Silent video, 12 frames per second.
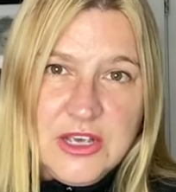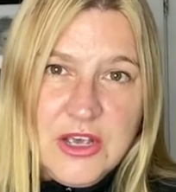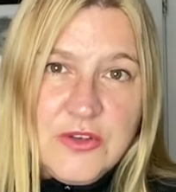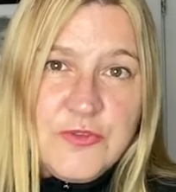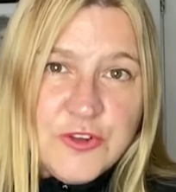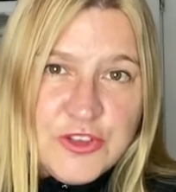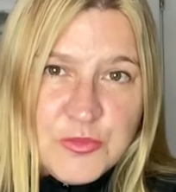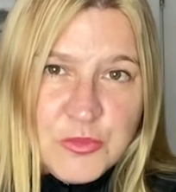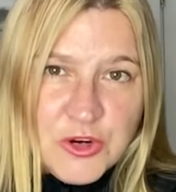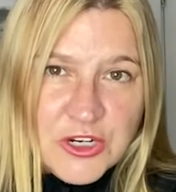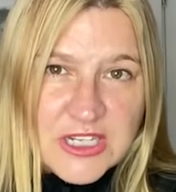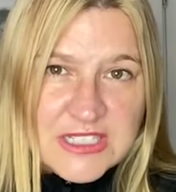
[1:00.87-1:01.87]

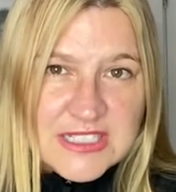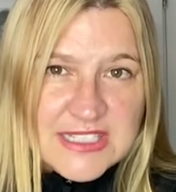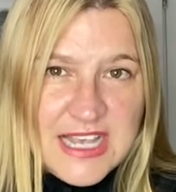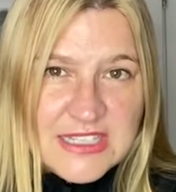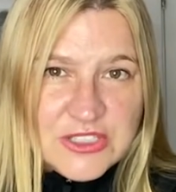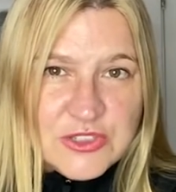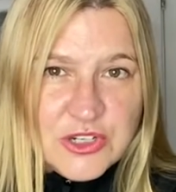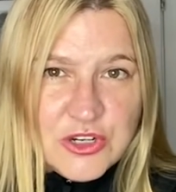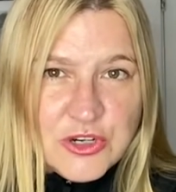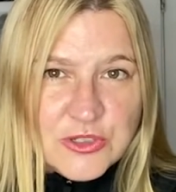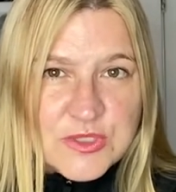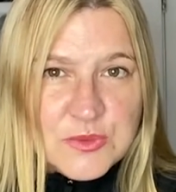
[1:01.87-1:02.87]
Furthermore, a disaster
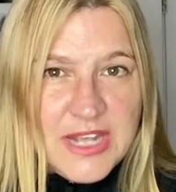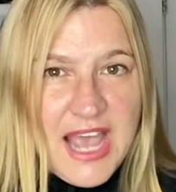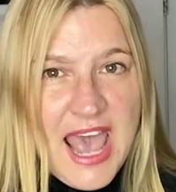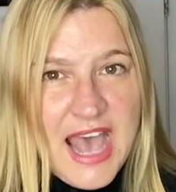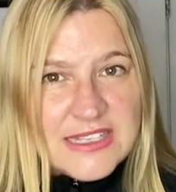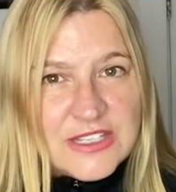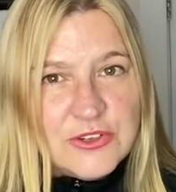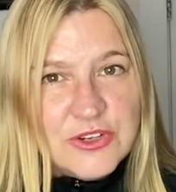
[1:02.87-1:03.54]
occurs when a hazard